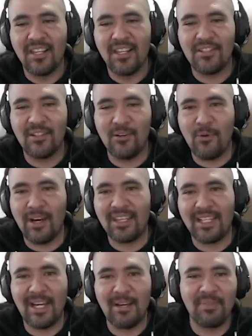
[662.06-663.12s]
So what
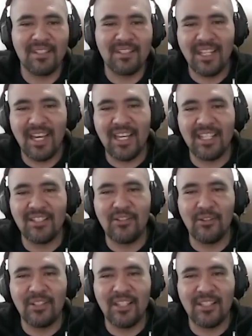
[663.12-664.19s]
happens? I
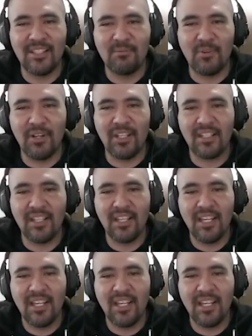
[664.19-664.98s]
took this project